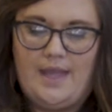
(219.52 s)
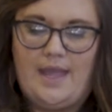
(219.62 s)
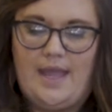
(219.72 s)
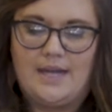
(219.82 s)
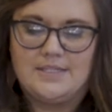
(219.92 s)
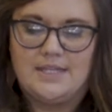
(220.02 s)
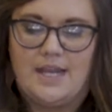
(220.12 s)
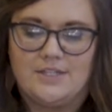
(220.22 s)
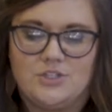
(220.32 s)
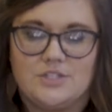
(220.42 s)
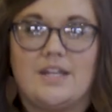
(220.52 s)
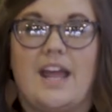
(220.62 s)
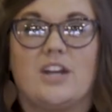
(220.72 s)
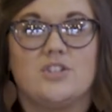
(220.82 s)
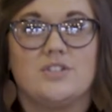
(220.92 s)
acting as just an
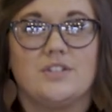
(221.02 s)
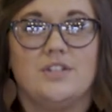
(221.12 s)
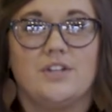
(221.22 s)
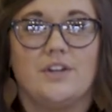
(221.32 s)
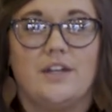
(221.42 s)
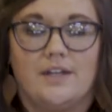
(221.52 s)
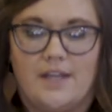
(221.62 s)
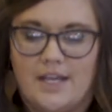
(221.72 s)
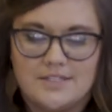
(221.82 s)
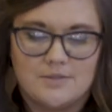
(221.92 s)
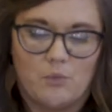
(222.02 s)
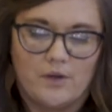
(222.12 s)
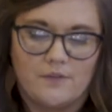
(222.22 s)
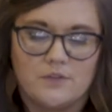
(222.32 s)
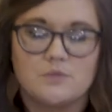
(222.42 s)
extra security. In case one
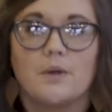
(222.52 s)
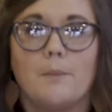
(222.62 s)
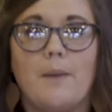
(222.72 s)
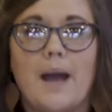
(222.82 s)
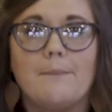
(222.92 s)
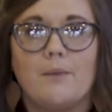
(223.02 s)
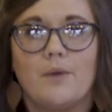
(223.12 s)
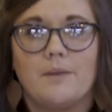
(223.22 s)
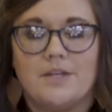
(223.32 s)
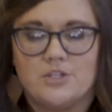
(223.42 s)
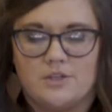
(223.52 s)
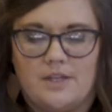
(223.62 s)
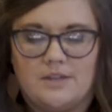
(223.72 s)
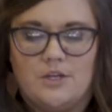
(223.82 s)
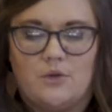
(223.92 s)
of those were to pop, I wanna make sure
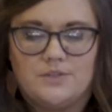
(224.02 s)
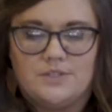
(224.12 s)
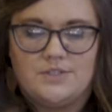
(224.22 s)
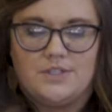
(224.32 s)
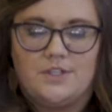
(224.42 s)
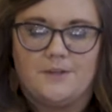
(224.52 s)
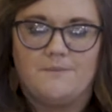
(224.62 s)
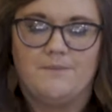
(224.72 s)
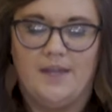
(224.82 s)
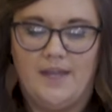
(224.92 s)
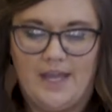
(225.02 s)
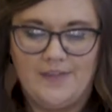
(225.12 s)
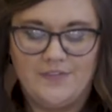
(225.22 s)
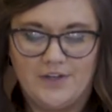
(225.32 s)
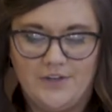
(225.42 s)
that the nose is secure.
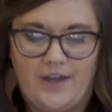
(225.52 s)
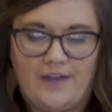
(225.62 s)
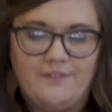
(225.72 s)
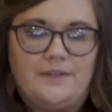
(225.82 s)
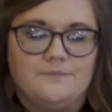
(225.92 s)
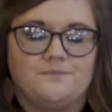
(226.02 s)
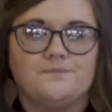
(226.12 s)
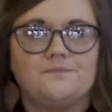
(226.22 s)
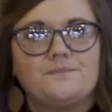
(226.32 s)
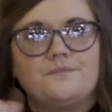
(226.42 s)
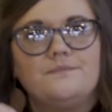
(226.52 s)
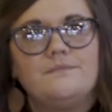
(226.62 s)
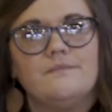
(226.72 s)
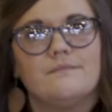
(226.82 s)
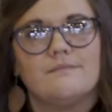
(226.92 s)
And there you have it.
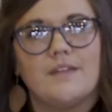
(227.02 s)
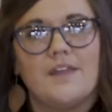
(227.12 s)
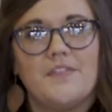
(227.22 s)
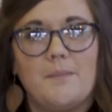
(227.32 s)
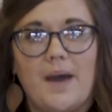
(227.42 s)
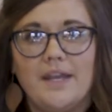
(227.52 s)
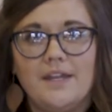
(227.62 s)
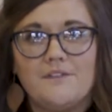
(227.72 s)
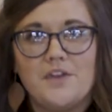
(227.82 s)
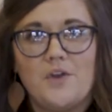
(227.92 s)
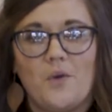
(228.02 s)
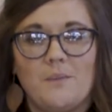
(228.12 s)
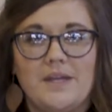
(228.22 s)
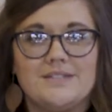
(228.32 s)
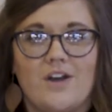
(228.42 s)
The body of the gnome
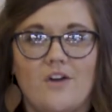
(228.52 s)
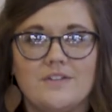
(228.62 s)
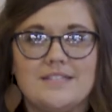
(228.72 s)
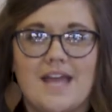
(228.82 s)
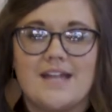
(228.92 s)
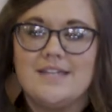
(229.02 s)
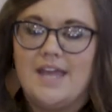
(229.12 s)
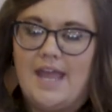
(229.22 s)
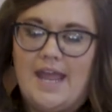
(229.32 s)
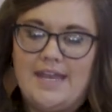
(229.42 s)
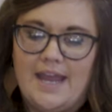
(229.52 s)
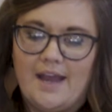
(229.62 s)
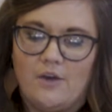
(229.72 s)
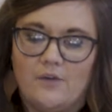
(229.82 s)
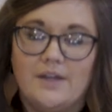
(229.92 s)
is all set, and
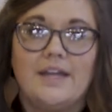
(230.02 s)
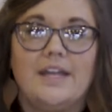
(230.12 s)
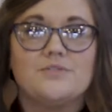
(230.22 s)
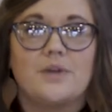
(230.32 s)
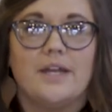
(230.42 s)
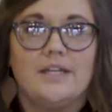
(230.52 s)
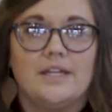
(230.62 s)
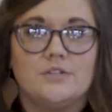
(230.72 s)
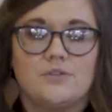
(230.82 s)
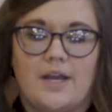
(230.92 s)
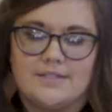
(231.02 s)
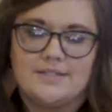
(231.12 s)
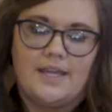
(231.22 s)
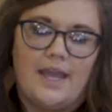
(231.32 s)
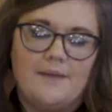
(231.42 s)
now he's ready to get
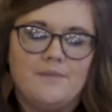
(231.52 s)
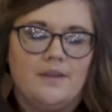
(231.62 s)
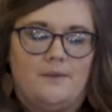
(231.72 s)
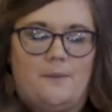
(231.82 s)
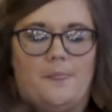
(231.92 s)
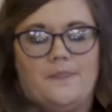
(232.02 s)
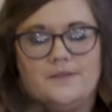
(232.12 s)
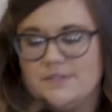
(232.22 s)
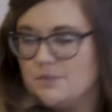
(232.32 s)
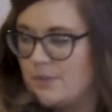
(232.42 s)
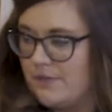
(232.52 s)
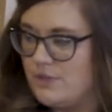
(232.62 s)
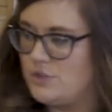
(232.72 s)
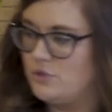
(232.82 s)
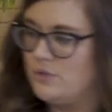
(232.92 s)
dressed, okay? This is where the
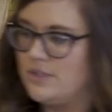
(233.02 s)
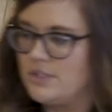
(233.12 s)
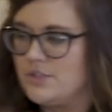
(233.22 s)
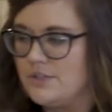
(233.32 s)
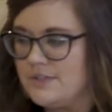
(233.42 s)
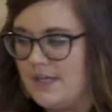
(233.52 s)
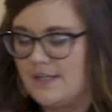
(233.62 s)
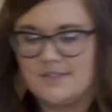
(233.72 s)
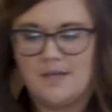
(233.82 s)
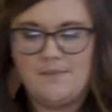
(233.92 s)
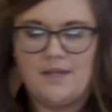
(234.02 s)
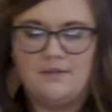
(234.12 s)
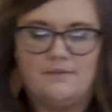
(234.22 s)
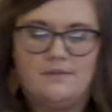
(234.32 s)
2 additional socks come in,